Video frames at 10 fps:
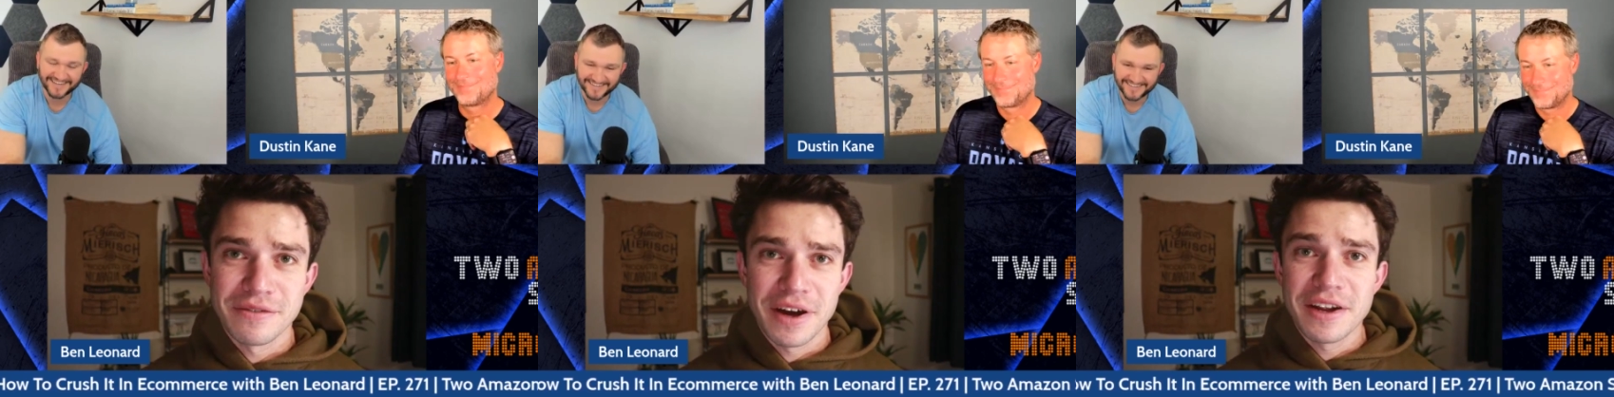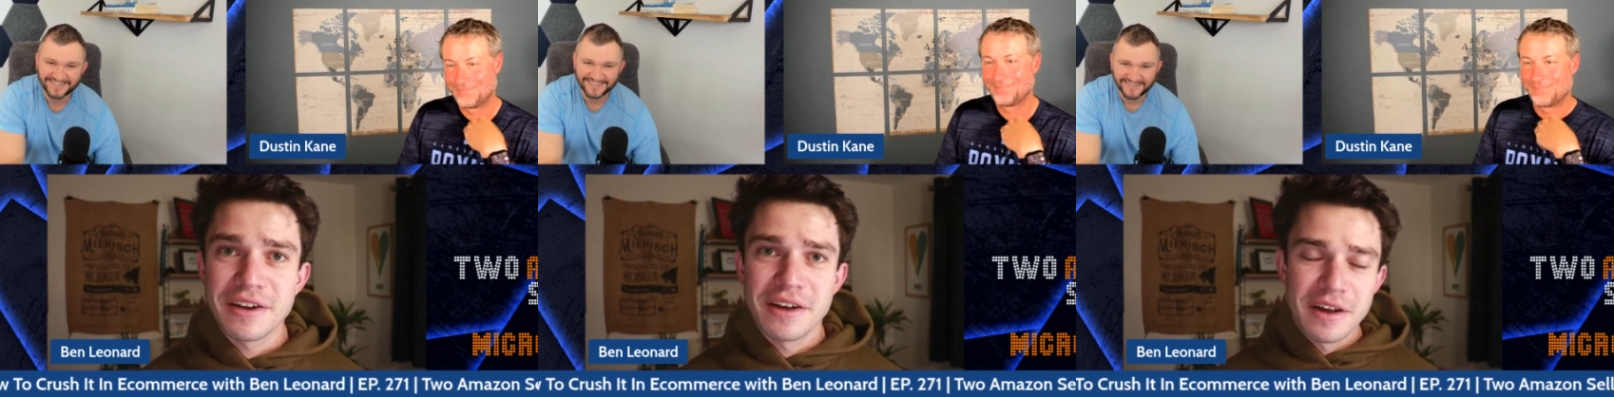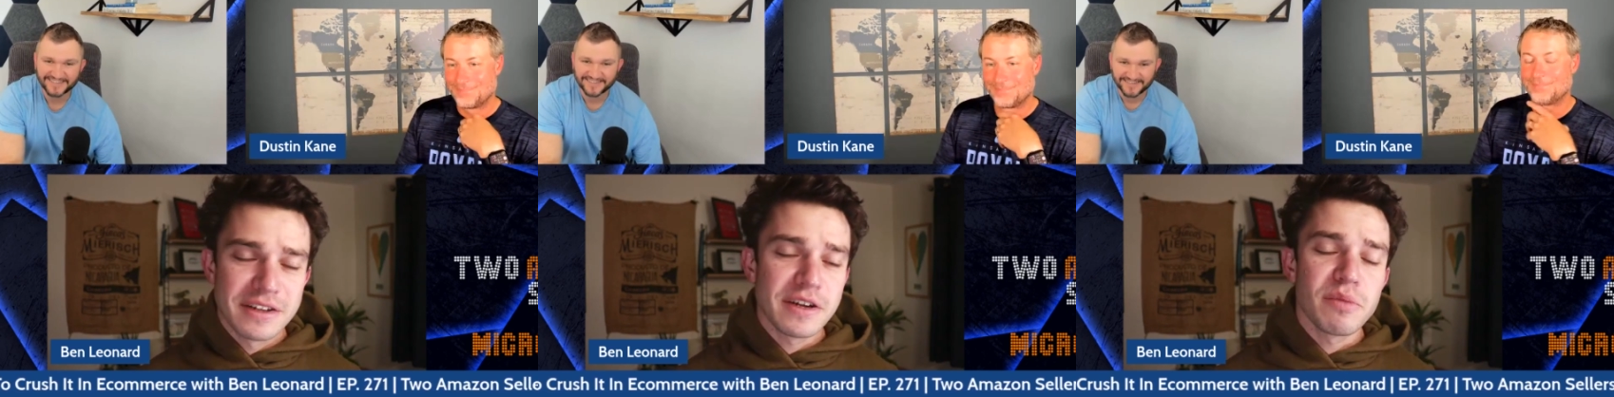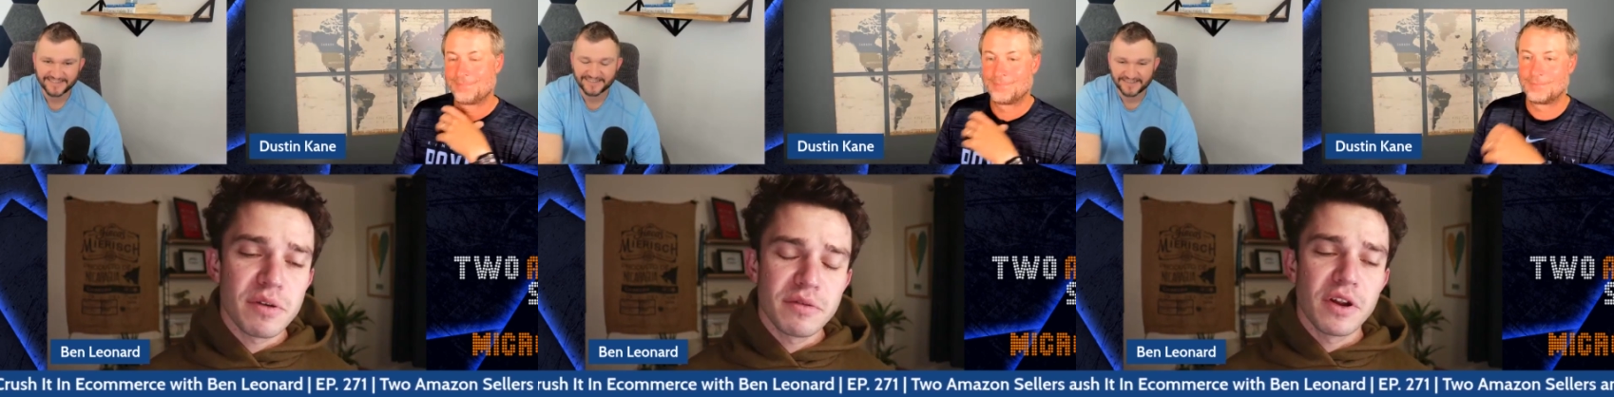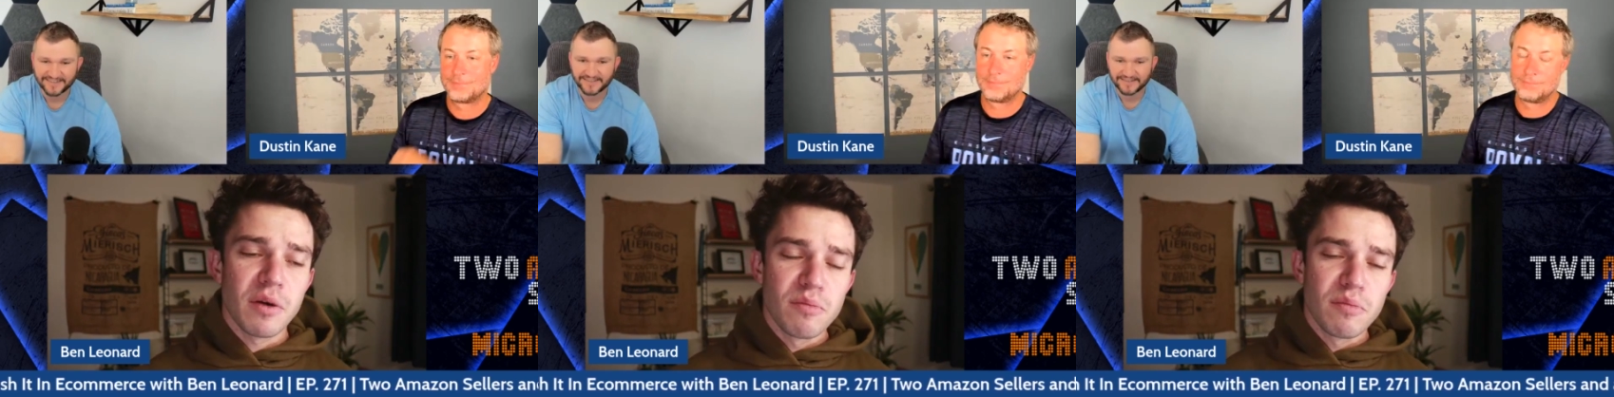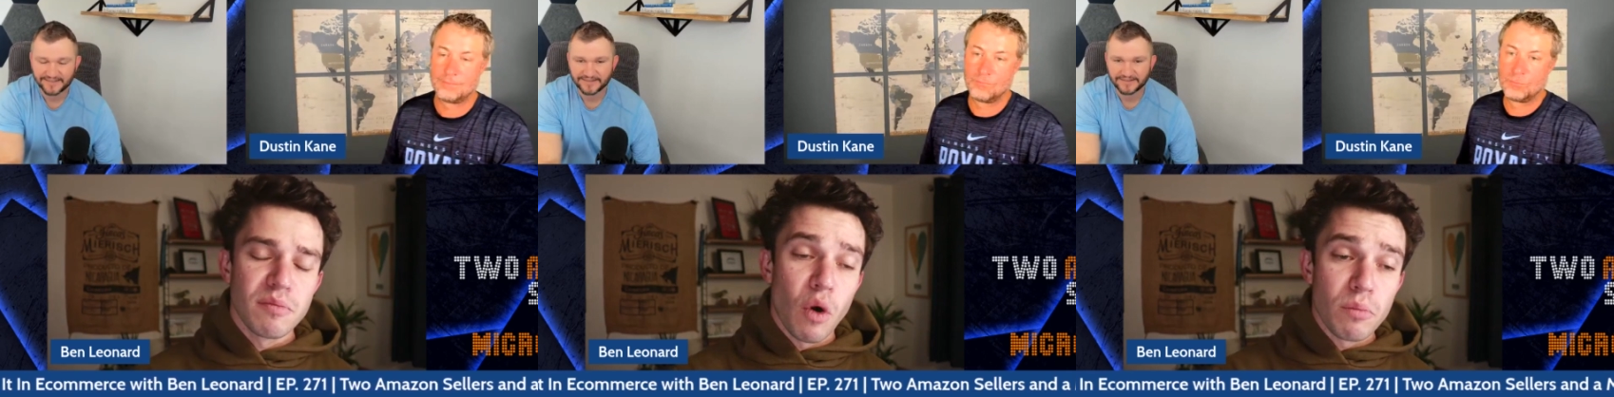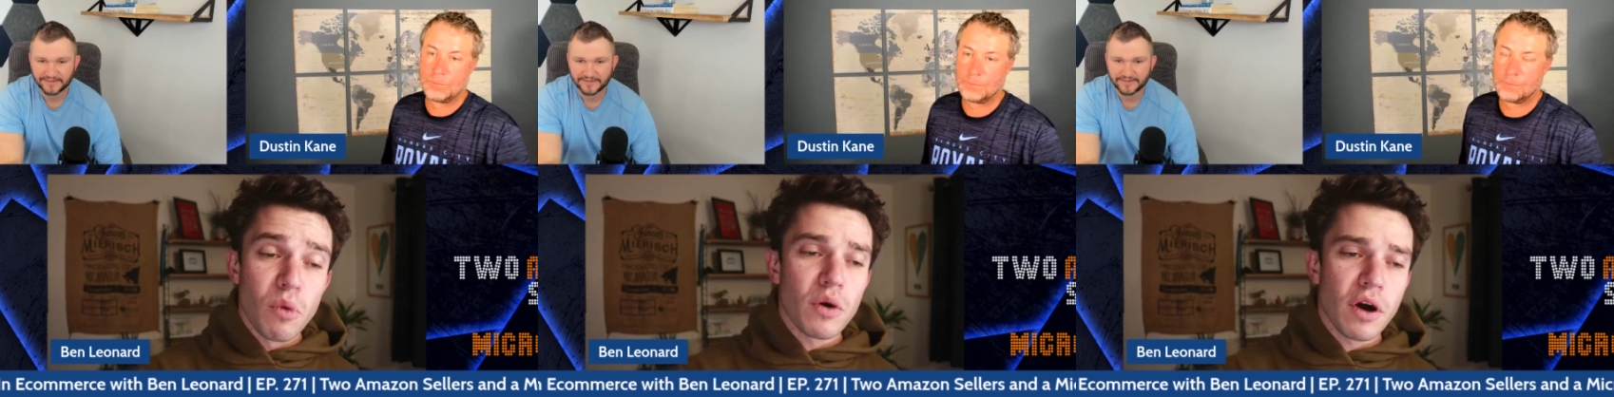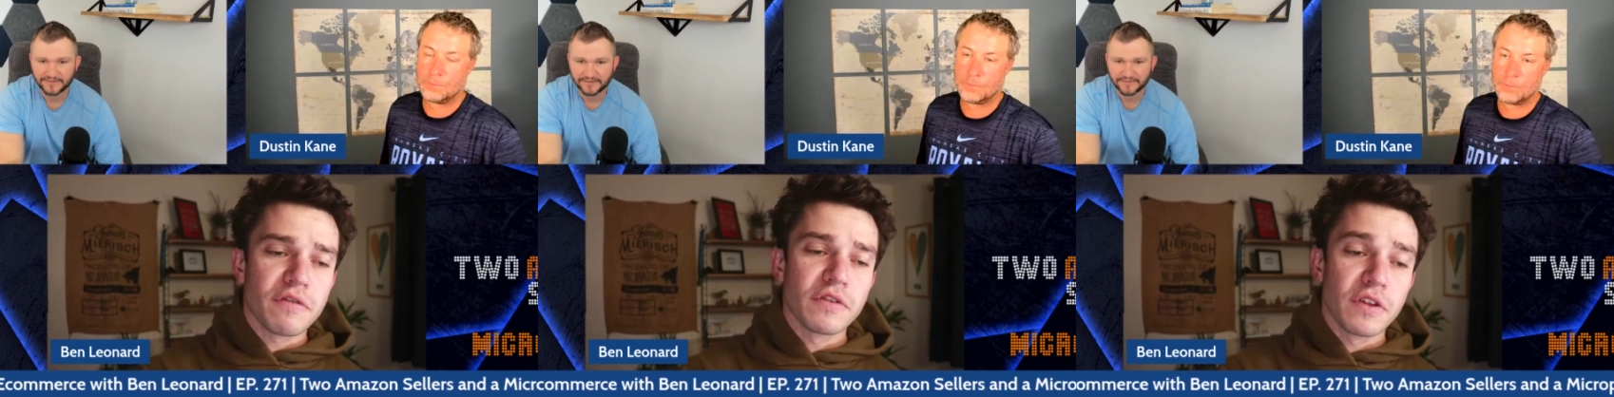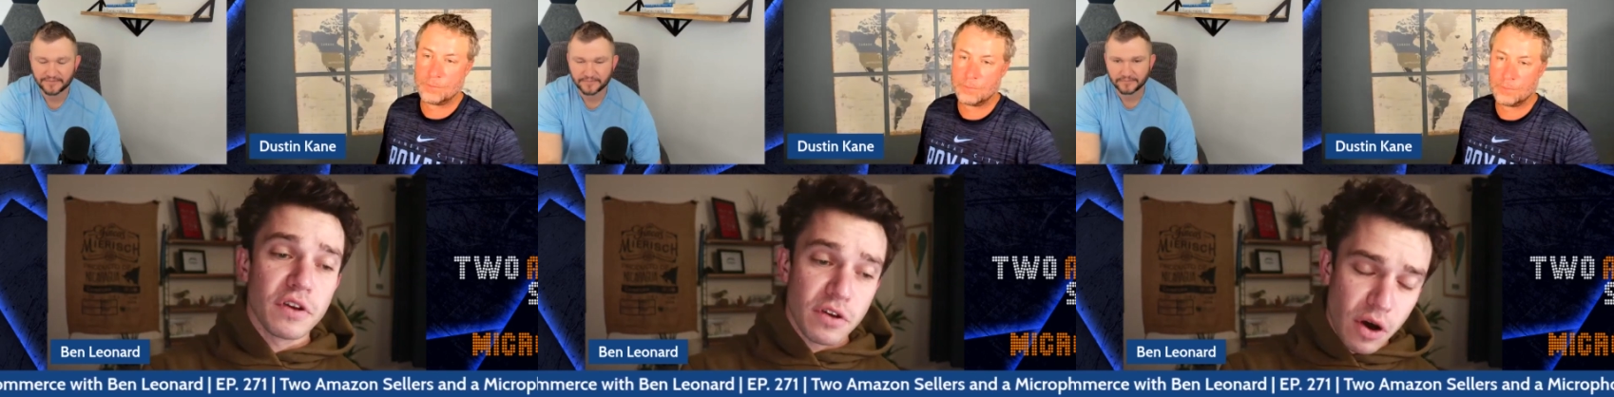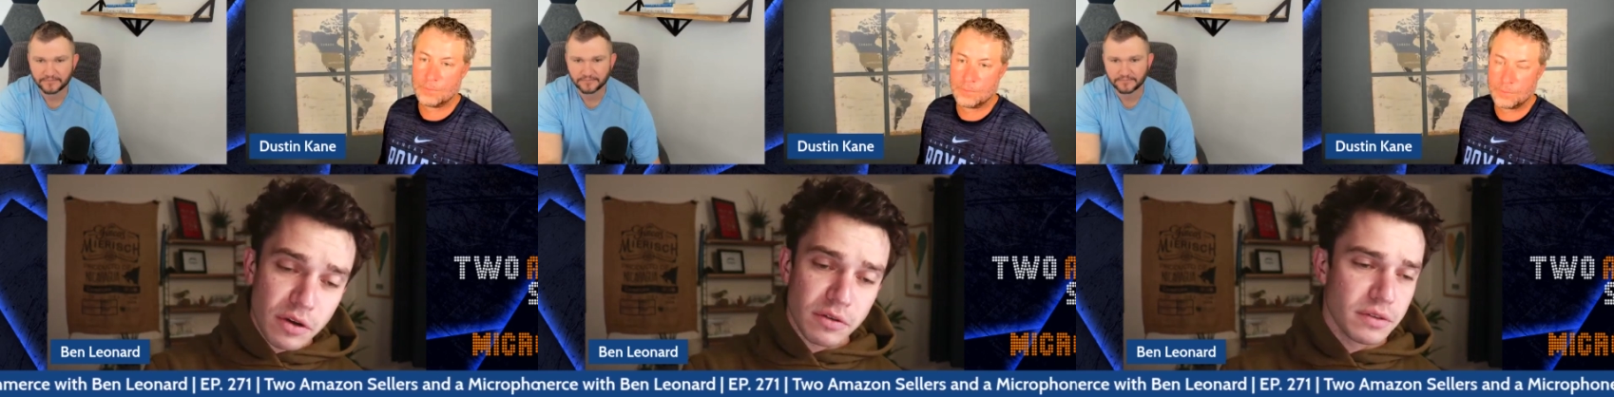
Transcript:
Speaker 1: right so but you know more, more often than not